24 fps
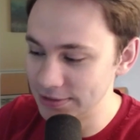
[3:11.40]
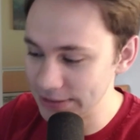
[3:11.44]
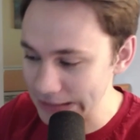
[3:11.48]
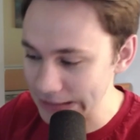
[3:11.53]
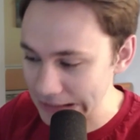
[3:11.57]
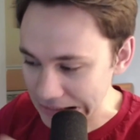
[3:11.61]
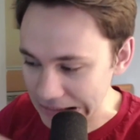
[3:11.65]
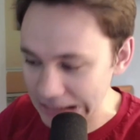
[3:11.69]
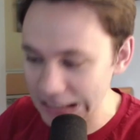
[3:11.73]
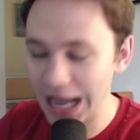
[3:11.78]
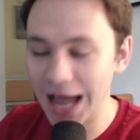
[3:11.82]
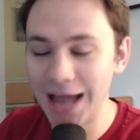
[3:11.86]

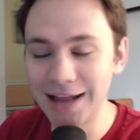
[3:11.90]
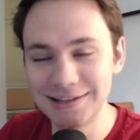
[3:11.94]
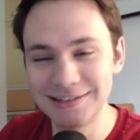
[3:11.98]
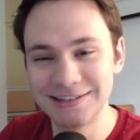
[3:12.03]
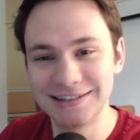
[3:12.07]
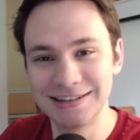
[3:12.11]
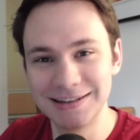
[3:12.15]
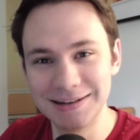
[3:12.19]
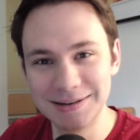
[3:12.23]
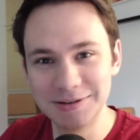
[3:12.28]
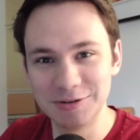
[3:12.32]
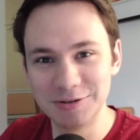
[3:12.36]
not
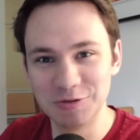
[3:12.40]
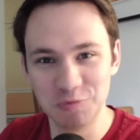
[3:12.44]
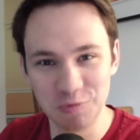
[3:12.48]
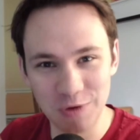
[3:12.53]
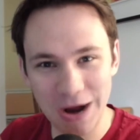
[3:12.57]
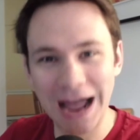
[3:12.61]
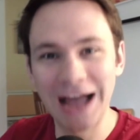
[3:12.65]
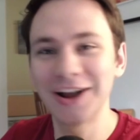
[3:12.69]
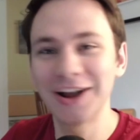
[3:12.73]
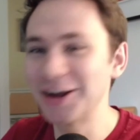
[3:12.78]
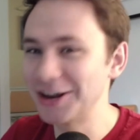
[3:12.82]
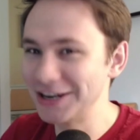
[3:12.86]
to
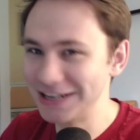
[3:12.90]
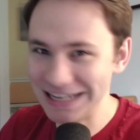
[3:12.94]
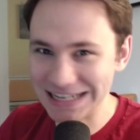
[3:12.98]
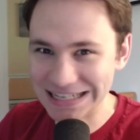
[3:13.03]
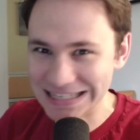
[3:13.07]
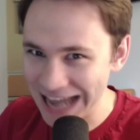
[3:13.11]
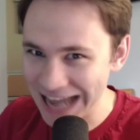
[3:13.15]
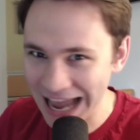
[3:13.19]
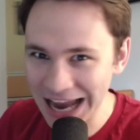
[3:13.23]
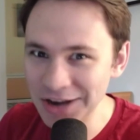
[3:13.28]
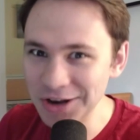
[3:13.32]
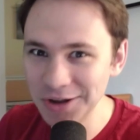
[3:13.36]
rag on
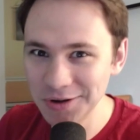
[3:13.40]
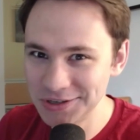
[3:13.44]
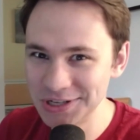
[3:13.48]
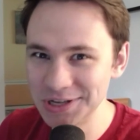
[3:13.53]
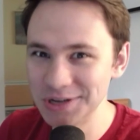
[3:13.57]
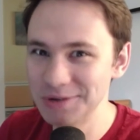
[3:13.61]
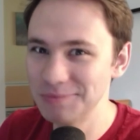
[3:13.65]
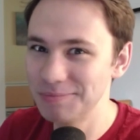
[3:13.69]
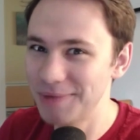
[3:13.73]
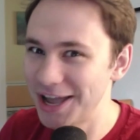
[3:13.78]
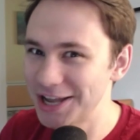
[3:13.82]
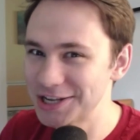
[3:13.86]
Nintendo
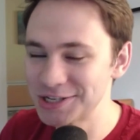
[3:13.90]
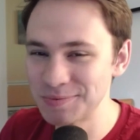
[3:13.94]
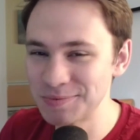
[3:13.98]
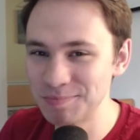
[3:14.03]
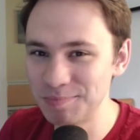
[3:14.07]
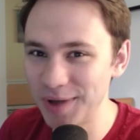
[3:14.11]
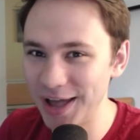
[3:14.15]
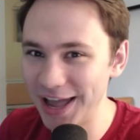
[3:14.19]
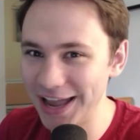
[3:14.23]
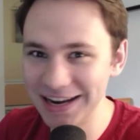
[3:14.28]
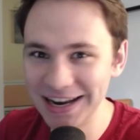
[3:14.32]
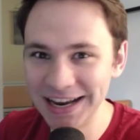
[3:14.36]
too much,
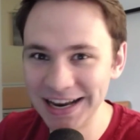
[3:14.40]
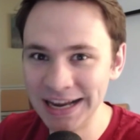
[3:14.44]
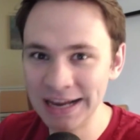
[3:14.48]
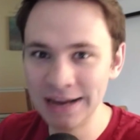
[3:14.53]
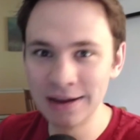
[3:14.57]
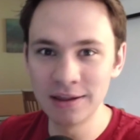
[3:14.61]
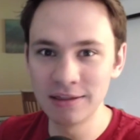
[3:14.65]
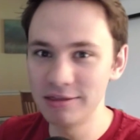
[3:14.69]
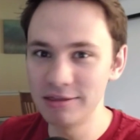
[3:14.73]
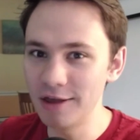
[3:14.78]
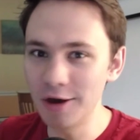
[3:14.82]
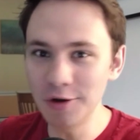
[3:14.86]
but
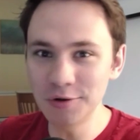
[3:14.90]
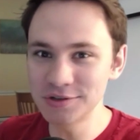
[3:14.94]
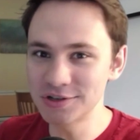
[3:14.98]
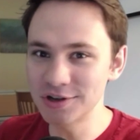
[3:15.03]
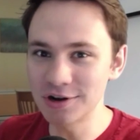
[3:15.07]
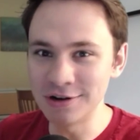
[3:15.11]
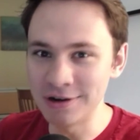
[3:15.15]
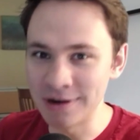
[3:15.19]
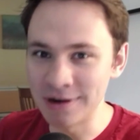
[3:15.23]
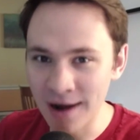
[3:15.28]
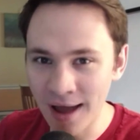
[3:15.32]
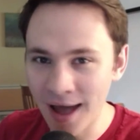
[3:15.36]
those
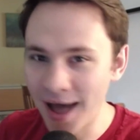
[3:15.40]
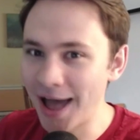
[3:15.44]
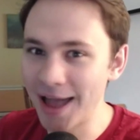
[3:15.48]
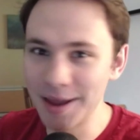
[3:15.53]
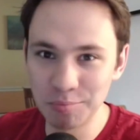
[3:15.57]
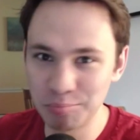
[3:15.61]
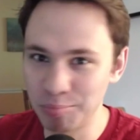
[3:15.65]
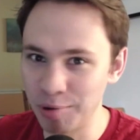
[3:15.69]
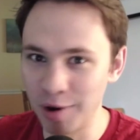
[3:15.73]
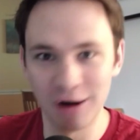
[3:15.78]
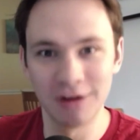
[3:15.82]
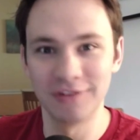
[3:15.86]
are
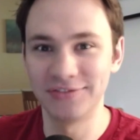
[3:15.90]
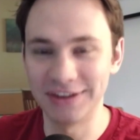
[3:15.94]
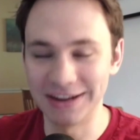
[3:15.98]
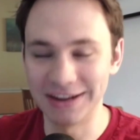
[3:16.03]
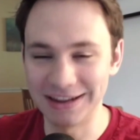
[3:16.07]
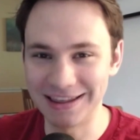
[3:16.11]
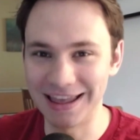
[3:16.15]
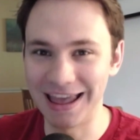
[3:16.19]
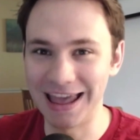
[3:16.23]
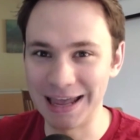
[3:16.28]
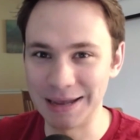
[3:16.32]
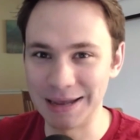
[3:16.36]
not perfect
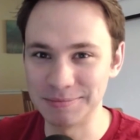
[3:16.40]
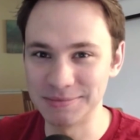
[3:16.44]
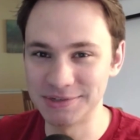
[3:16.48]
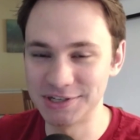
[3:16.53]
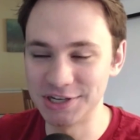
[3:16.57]
games.